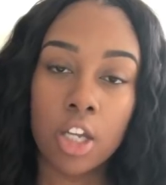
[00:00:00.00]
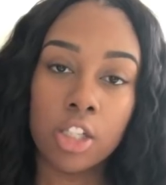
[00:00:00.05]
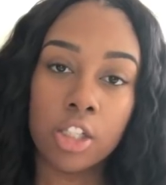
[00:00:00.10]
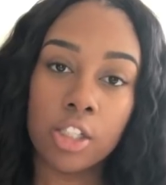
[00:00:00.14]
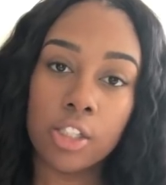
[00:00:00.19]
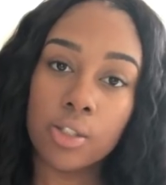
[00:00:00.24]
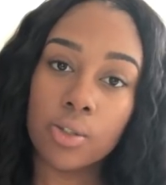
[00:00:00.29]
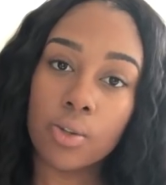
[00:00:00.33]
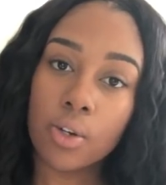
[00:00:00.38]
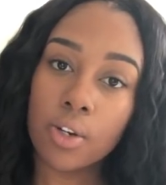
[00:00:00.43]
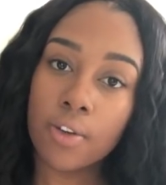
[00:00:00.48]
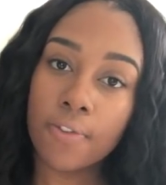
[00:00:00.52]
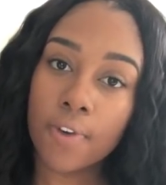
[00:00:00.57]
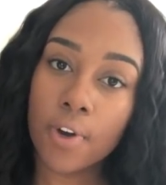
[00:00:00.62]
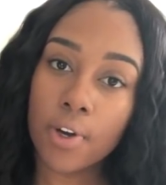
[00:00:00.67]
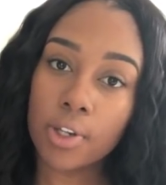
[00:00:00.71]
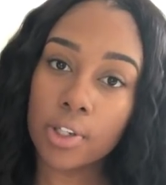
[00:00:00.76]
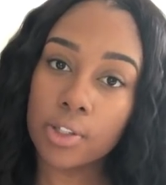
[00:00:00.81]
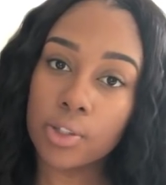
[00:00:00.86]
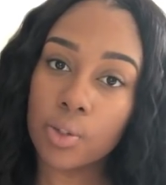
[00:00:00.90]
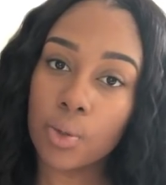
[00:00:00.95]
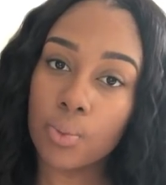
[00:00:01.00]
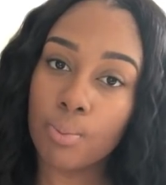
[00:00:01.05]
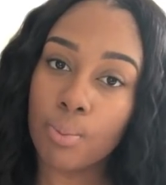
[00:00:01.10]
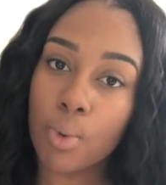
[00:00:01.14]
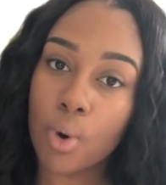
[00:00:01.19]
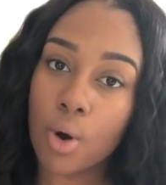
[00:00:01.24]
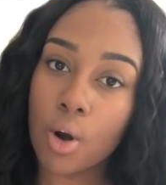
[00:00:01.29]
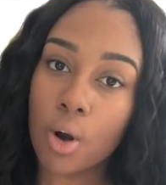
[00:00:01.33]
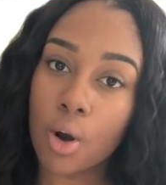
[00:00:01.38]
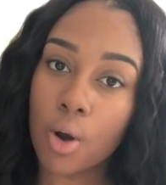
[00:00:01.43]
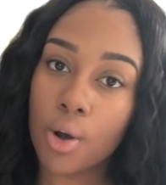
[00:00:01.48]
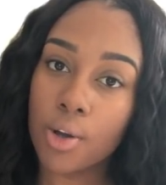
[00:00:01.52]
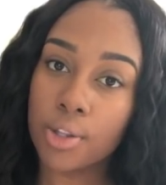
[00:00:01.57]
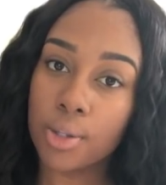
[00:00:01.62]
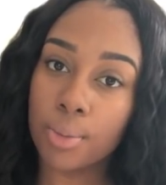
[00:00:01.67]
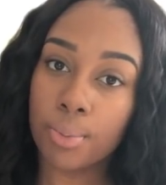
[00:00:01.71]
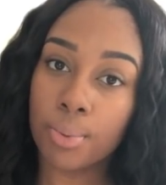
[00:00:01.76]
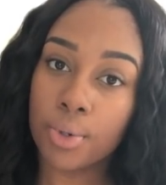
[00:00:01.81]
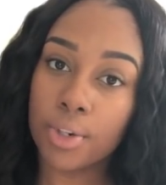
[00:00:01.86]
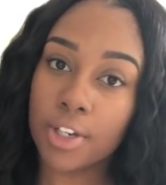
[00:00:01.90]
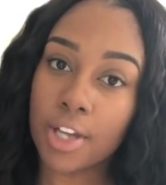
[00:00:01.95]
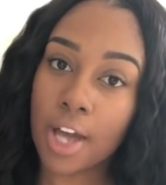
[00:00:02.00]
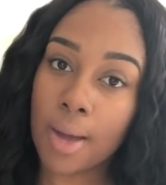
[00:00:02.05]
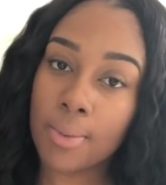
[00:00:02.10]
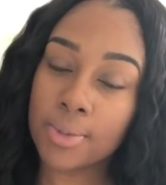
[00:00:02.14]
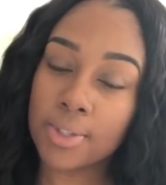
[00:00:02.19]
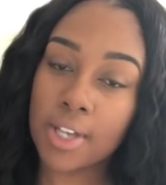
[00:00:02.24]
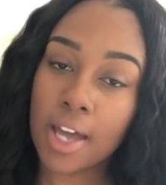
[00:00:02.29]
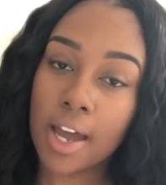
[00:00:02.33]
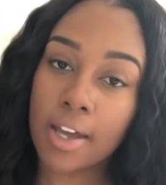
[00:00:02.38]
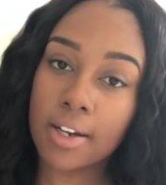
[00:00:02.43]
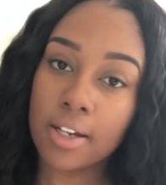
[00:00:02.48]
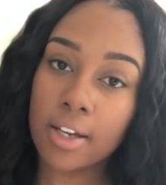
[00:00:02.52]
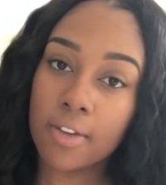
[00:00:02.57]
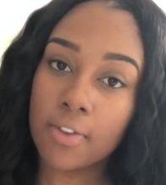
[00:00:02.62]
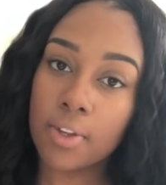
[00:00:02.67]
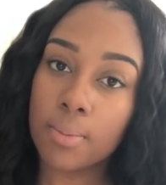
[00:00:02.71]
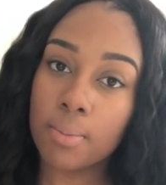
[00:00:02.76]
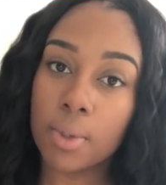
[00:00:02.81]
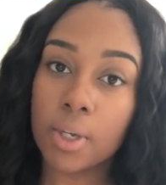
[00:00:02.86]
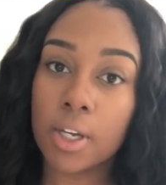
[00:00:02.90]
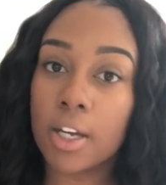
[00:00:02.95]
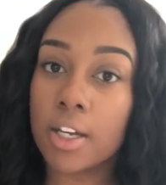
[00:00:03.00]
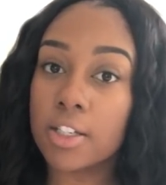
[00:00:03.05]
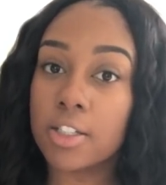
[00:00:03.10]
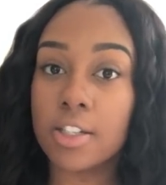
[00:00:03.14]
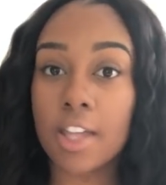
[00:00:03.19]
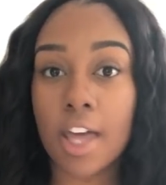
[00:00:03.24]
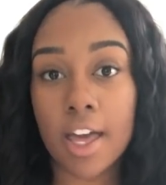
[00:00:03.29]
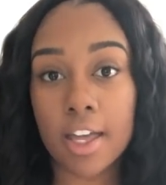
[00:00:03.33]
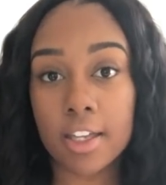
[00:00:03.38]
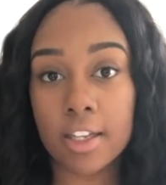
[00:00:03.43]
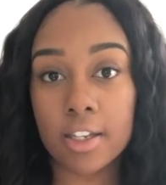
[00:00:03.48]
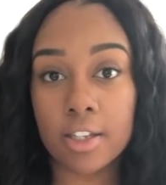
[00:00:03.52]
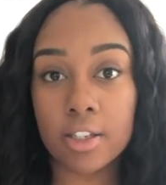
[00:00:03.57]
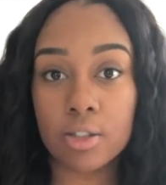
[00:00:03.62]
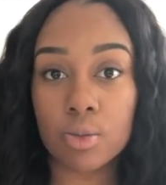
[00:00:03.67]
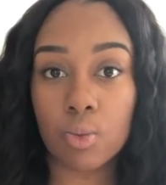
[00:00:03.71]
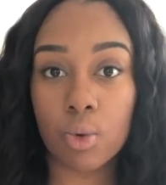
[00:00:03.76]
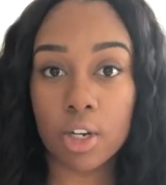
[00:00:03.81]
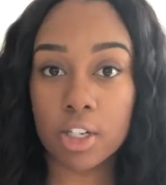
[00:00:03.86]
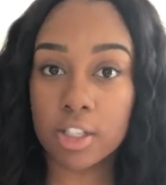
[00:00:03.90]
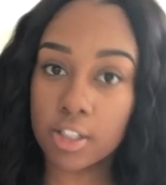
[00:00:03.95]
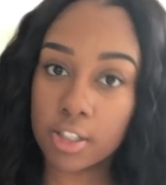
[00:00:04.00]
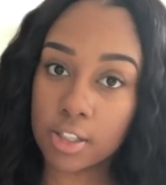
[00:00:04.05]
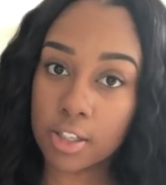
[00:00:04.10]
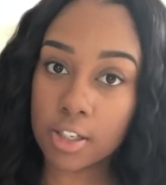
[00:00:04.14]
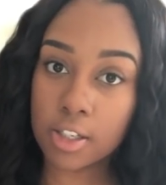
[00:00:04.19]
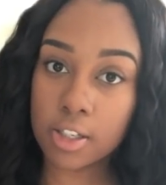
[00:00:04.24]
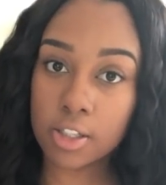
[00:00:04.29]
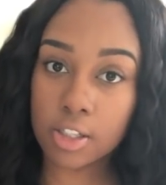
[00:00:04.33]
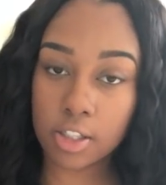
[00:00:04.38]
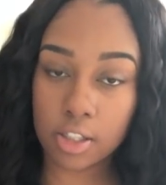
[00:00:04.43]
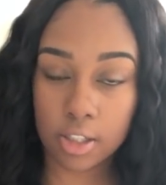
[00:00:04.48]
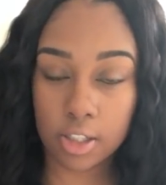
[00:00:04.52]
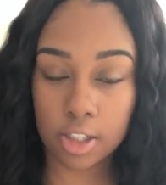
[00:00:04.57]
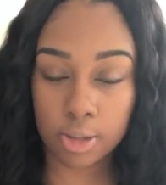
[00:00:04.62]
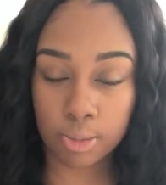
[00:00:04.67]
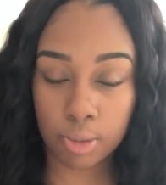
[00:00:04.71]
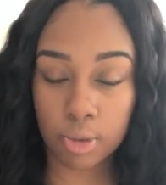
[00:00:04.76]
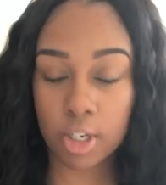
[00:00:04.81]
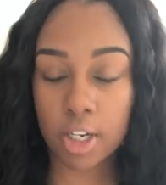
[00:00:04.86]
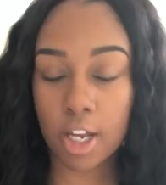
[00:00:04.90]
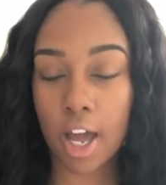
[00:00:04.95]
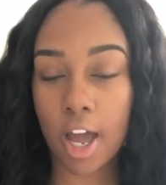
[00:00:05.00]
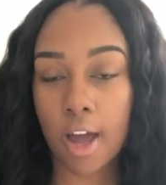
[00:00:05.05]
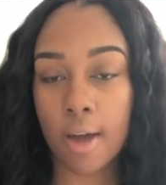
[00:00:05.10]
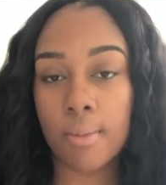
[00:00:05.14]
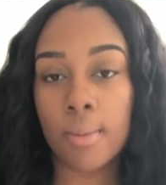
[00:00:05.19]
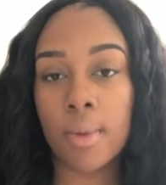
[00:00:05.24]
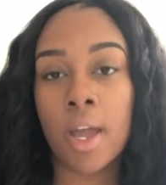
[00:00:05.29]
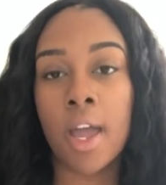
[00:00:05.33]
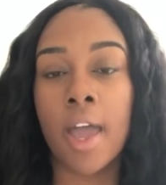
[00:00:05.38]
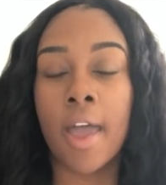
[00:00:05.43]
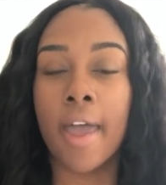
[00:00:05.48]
She's going to focus more on the pre-op side of it because that is where she is. She is pre-op.